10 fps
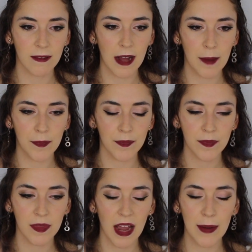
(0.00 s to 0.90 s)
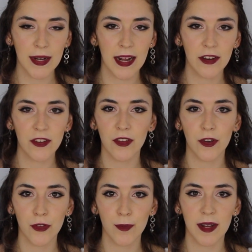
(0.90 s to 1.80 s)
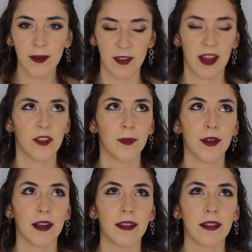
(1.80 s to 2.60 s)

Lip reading: I would kind of just go through my textbook.